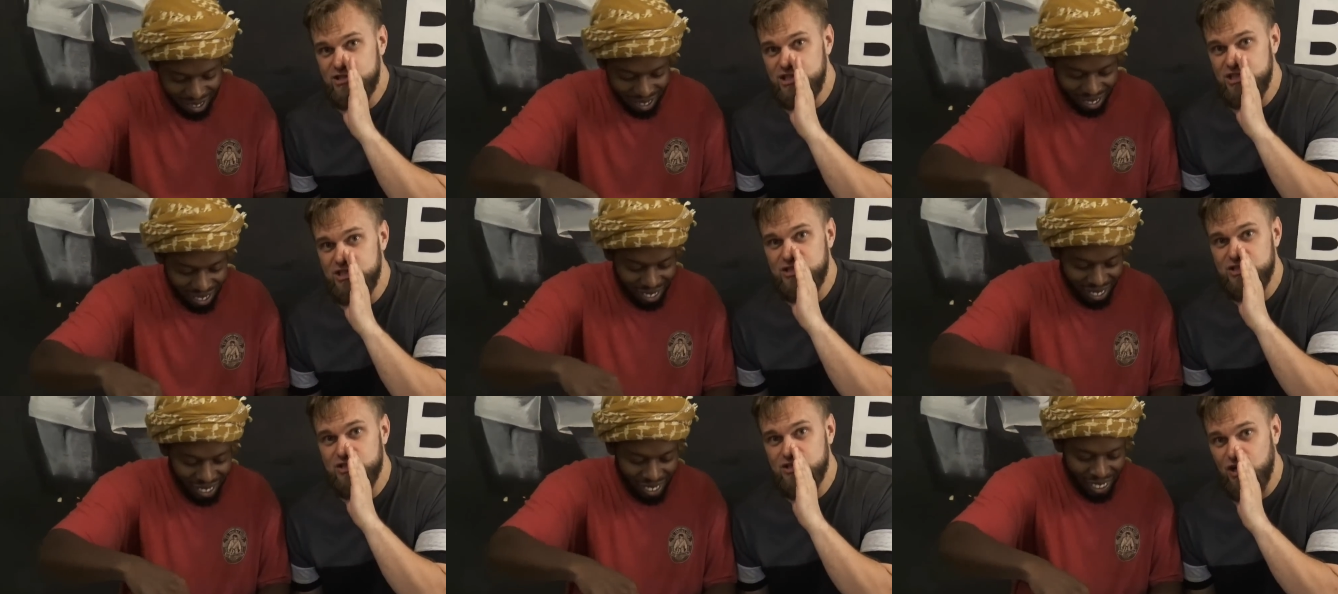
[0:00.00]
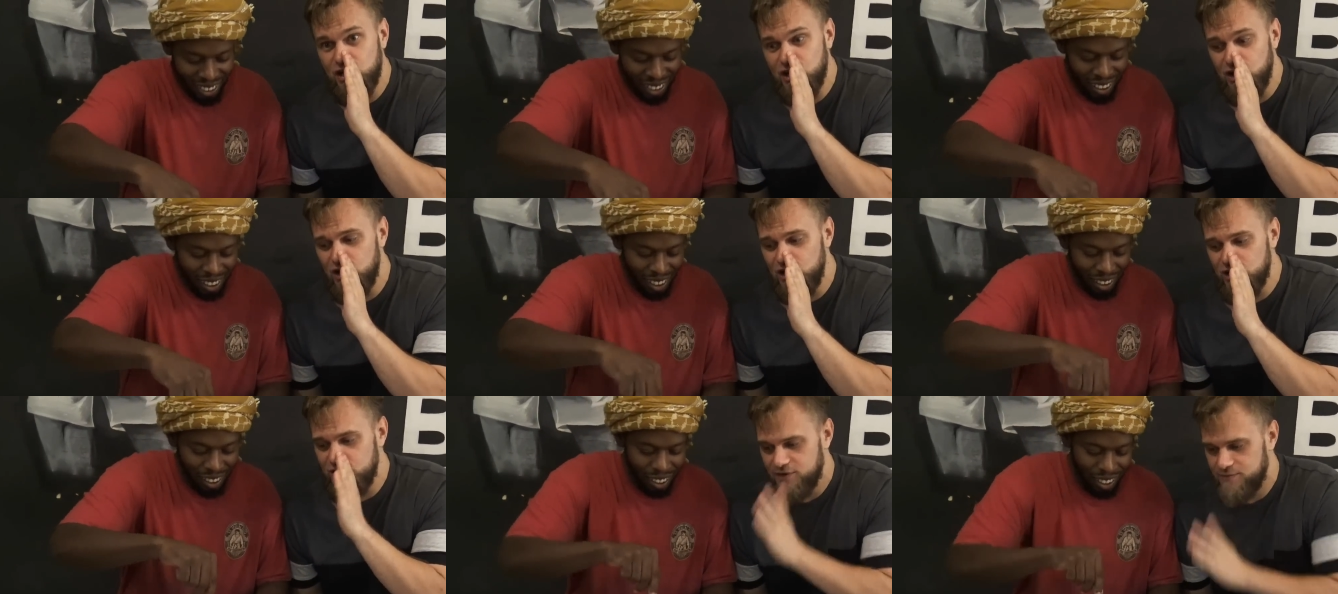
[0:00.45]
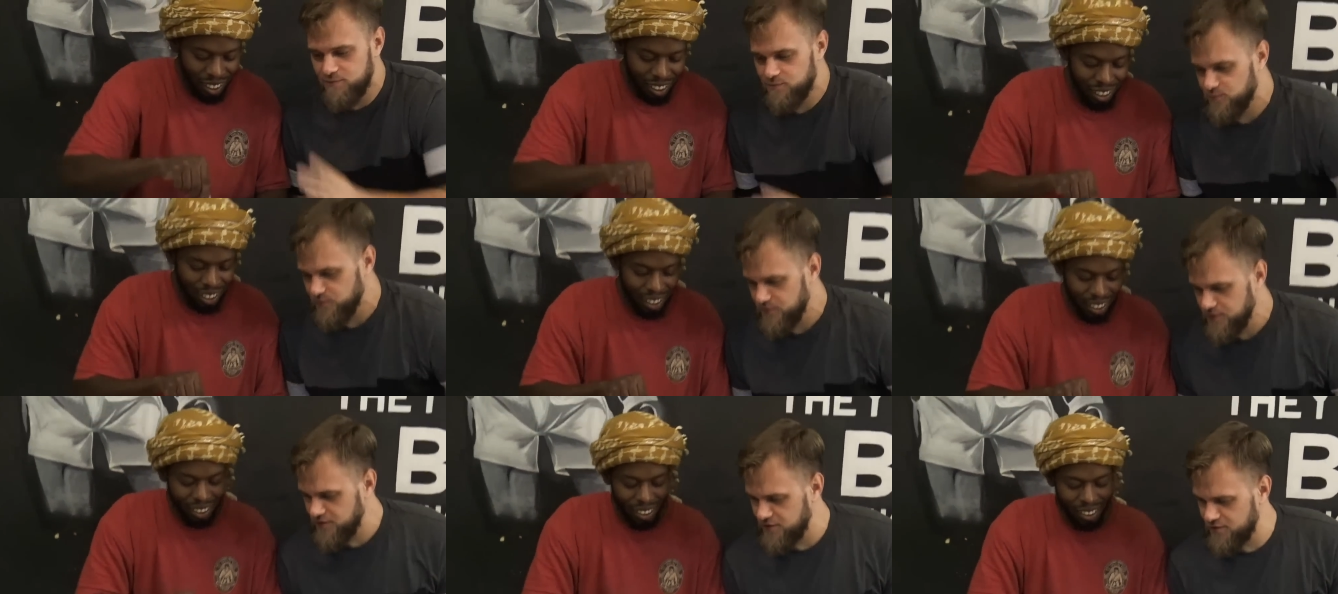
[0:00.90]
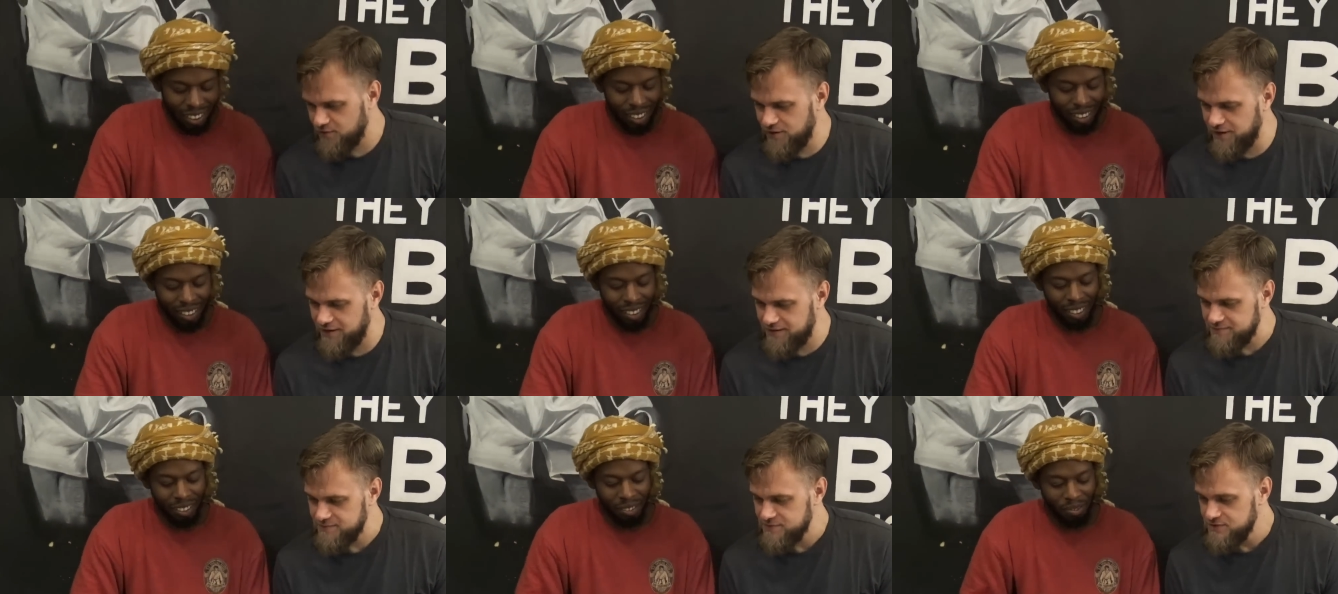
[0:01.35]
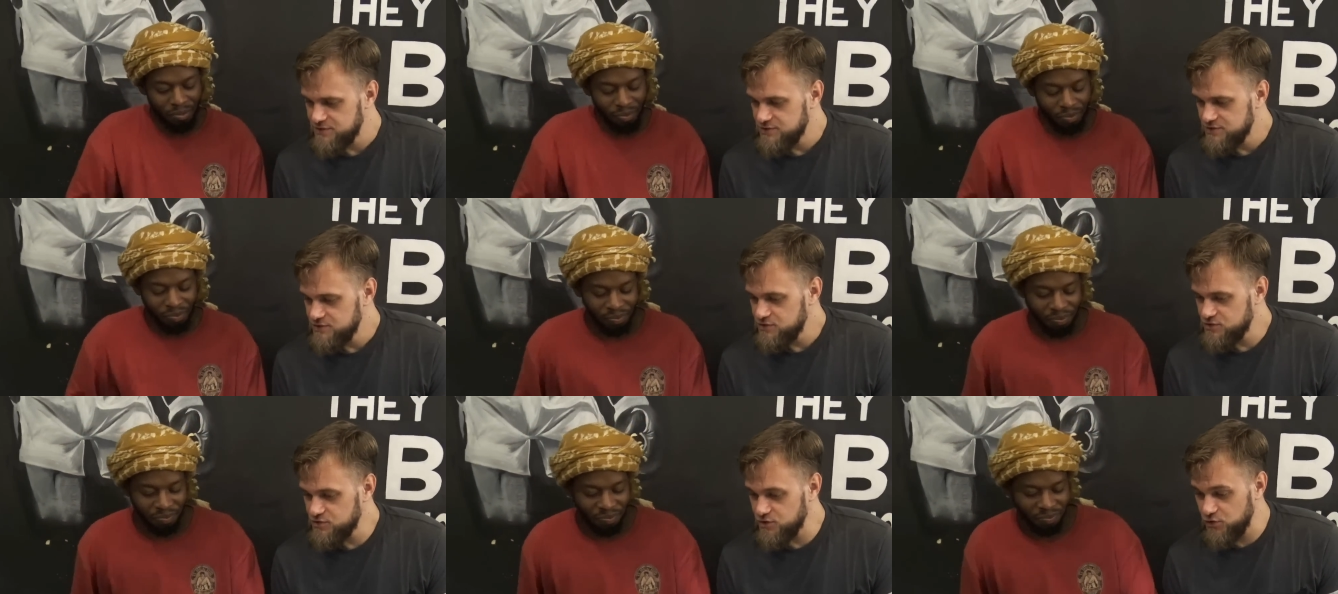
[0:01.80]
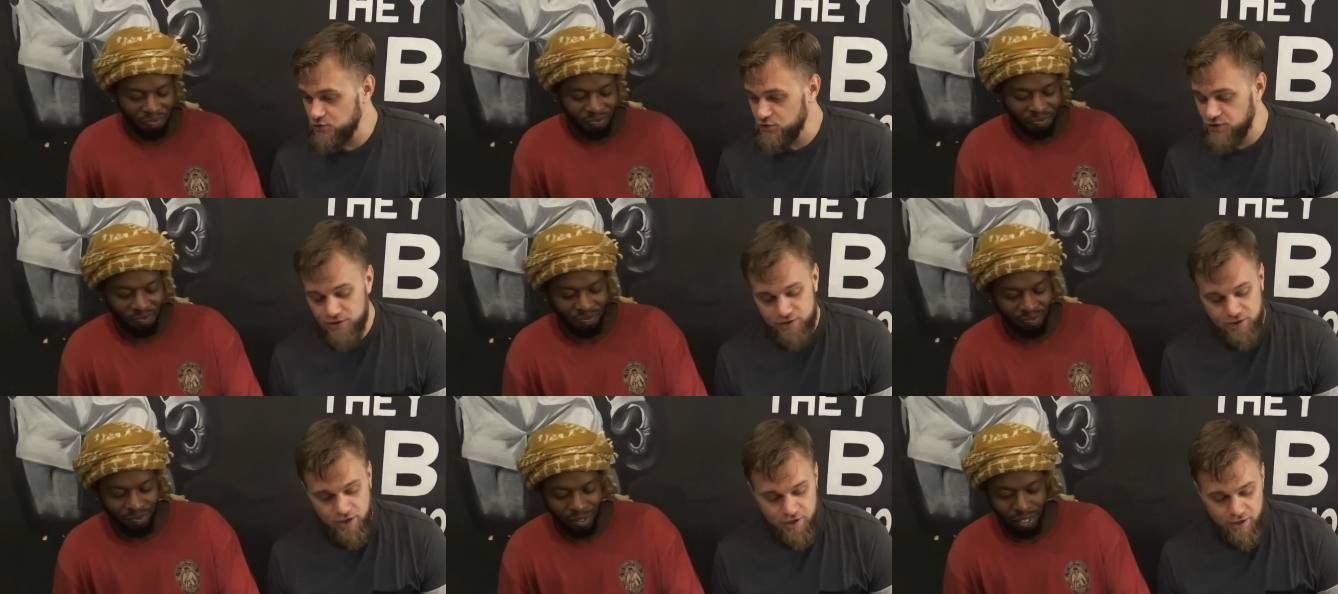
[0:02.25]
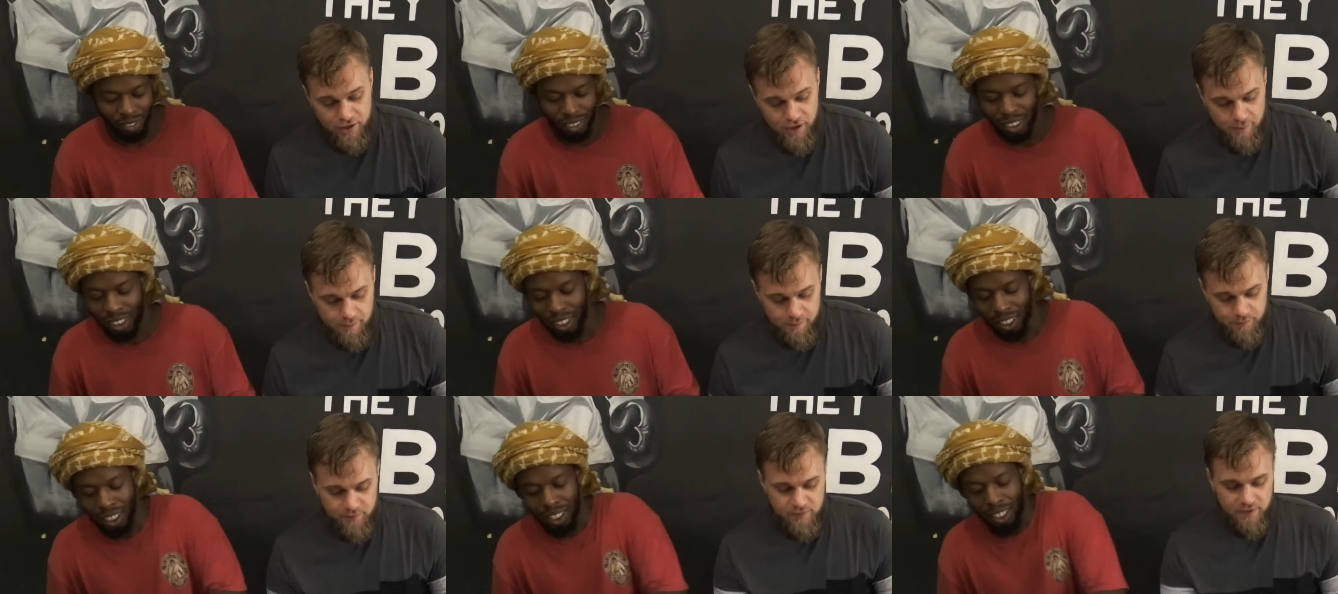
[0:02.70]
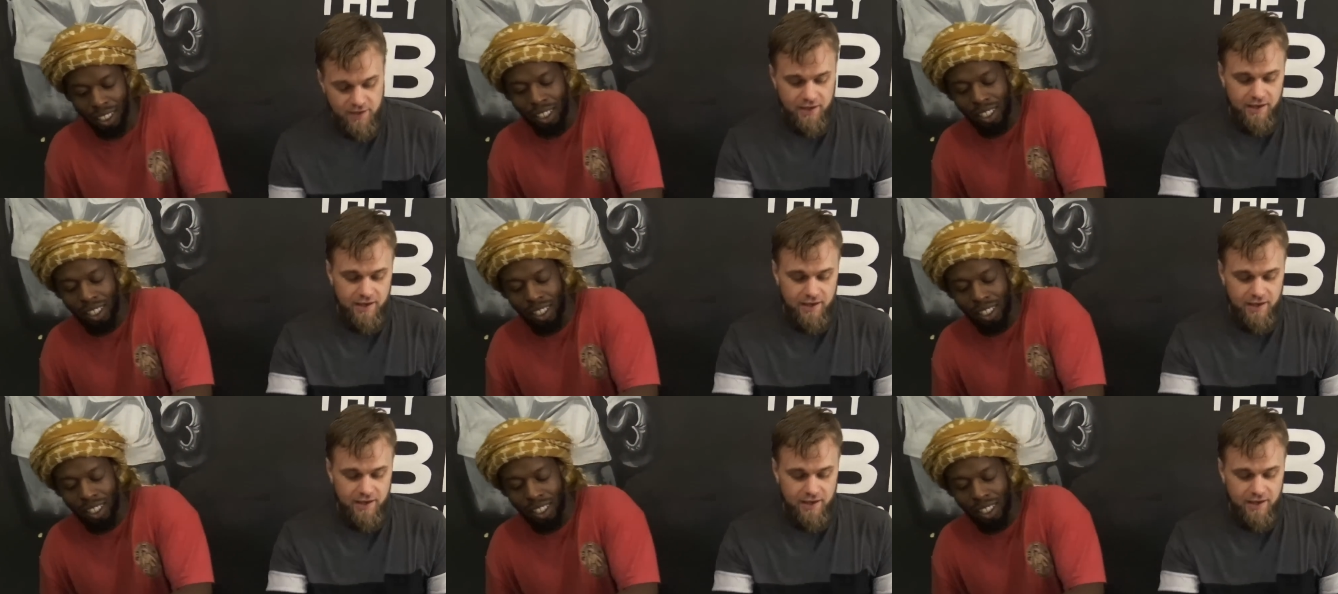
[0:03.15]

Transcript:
Speaker 1: cheese skirt. All right, so you can cut it up.